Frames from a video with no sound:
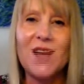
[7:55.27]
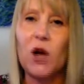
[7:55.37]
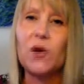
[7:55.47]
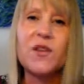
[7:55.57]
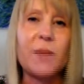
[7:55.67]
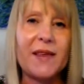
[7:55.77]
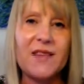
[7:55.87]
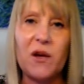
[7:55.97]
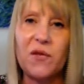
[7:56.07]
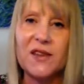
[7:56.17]
I lost my
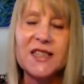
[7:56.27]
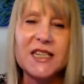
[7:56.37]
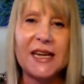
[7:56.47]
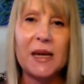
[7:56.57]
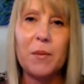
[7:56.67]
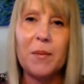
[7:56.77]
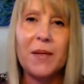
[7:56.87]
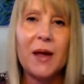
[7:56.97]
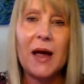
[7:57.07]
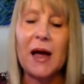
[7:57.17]

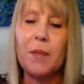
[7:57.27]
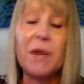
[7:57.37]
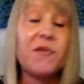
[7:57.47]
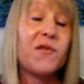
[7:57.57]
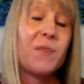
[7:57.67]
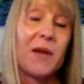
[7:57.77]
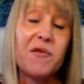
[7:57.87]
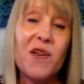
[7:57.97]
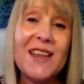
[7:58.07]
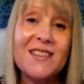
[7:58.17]
self-esteem. My
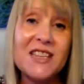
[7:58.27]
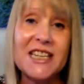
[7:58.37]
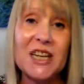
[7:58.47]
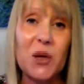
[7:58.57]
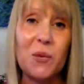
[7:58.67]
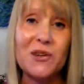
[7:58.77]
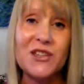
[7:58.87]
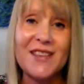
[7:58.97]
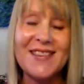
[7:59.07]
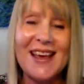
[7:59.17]
friends didn't know what
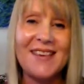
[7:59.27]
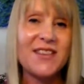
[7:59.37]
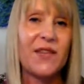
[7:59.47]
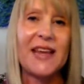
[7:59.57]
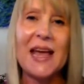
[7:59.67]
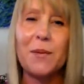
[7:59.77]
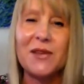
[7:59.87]
to say, so they kept